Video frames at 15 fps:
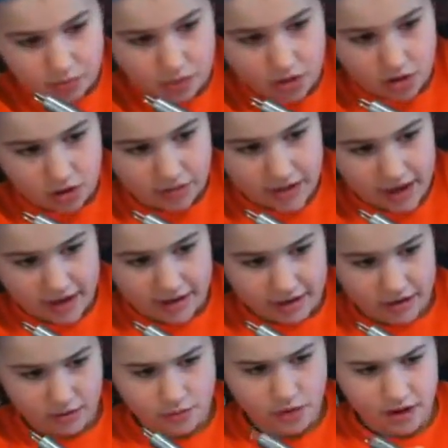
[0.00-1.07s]
Pour all that
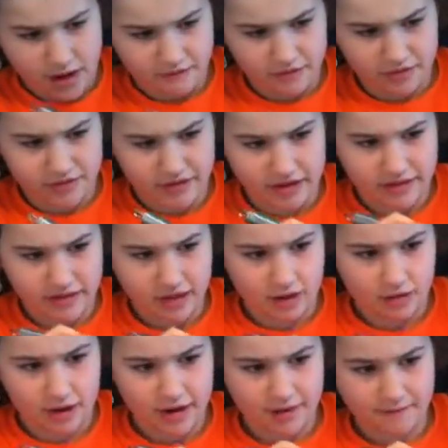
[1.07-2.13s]
in. You want everything in
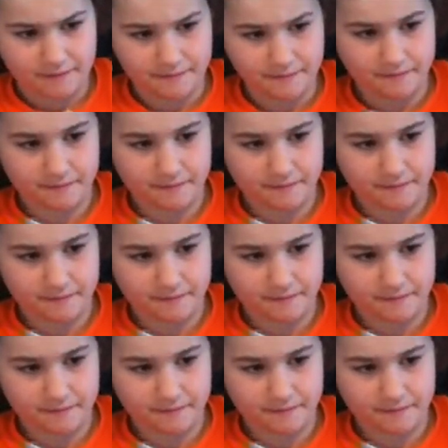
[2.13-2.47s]
there, right?